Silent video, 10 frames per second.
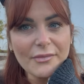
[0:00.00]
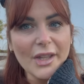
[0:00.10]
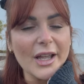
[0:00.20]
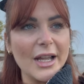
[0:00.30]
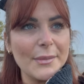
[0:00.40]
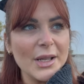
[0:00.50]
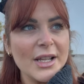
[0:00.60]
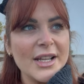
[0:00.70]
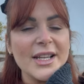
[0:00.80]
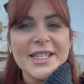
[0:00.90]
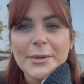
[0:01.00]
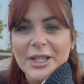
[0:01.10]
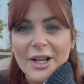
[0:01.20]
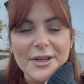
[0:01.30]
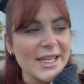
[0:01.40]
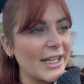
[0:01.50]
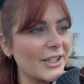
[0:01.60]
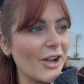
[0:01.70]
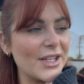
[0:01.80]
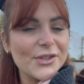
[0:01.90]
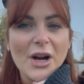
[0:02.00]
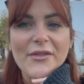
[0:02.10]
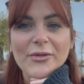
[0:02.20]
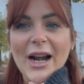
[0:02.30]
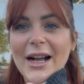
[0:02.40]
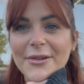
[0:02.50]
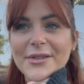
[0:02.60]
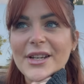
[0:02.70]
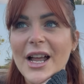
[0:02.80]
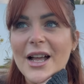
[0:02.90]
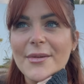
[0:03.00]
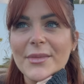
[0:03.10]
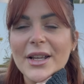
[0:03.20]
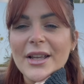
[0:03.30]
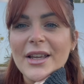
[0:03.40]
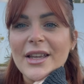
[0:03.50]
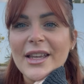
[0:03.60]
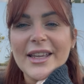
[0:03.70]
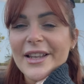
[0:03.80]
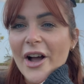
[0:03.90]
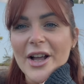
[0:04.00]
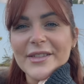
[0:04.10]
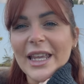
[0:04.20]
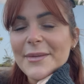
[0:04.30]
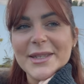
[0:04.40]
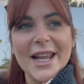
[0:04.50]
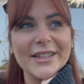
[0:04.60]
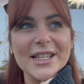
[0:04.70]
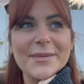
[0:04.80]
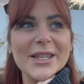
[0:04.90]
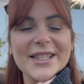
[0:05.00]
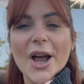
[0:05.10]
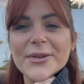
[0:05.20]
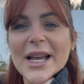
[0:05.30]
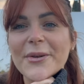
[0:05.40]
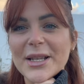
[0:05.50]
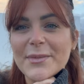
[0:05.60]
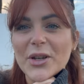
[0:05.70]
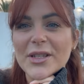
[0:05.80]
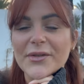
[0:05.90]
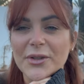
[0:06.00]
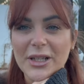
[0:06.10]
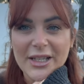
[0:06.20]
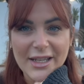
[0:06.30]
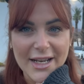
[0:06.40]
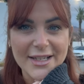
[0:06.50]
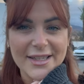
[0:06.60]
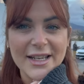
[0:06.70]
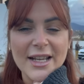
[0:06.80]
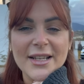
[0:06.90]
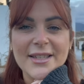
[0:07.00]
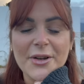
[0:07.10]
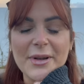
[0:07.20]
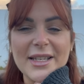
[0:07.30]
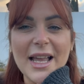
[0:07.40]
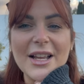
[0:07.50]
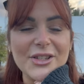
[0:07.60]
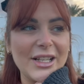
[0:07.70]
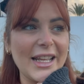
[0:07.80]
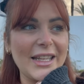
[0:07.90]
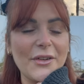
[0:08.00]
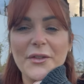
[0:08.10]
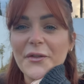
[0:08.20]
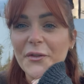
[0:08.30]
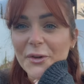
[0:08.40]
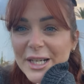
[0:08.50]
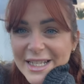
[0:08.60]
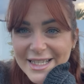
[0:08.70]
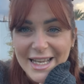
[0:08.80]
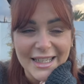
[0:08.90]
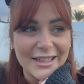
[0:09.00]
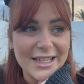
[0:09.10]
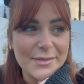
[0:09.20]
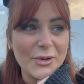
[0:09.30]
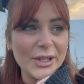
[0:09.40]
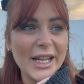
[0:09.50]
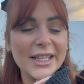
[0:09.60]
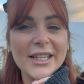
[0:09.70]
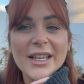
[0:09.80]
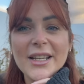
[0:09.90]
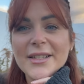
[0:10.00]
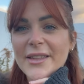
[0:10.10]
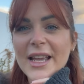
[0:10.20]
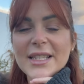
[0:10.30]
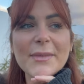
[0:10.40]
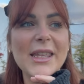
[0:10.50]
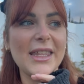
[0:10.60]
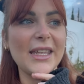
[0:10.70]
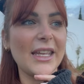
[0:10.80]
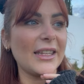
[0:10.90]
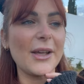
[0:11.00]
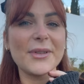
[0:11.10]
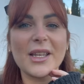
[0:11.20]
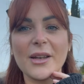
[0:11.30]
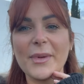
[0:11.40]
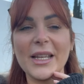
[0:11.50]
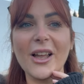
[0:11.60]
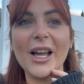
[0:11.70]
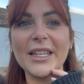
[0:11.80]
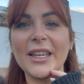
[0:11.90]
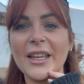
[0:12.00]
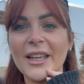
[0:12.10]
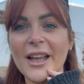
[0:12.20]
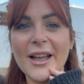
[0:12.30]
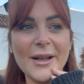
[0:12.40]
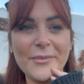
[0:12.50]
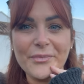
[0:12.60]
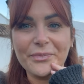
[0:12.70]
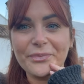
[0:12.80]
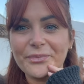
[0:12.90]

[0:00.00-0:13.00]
So we're going to go take a nice drive around. I keep saying this, but this hotel is beautiful. Look at this. So it's actually freezing this morning. So there's me thinking that it was going to be like 15